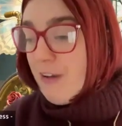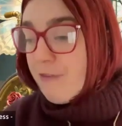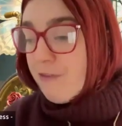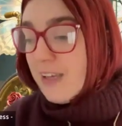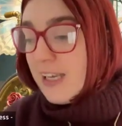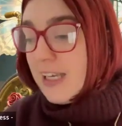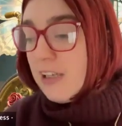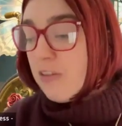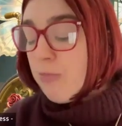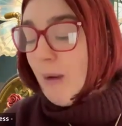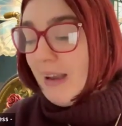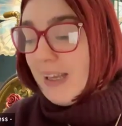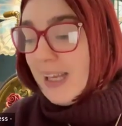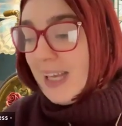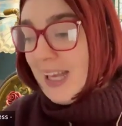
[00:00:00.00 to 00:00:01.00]

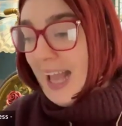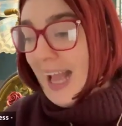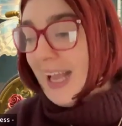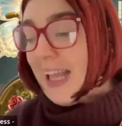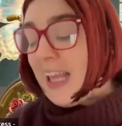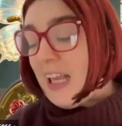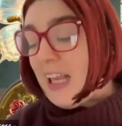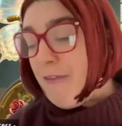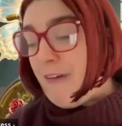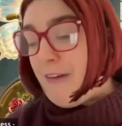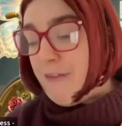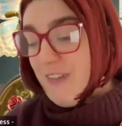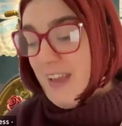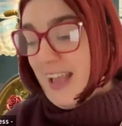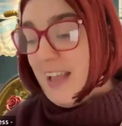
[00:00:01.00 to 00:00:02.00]
1526 to
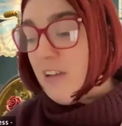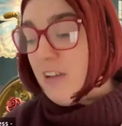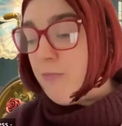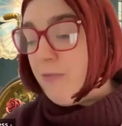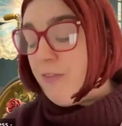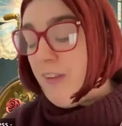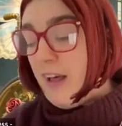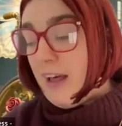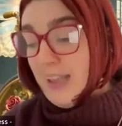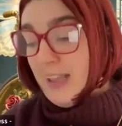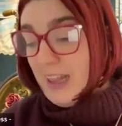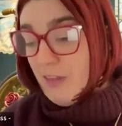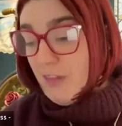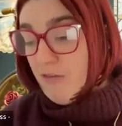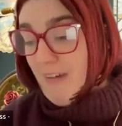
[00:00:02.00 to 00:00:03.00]

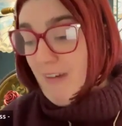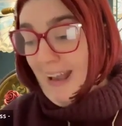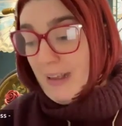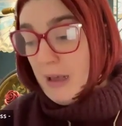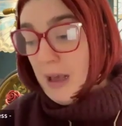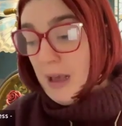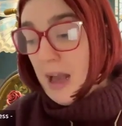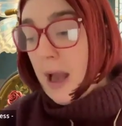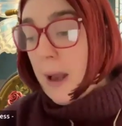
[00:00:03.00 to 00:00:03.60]
1533,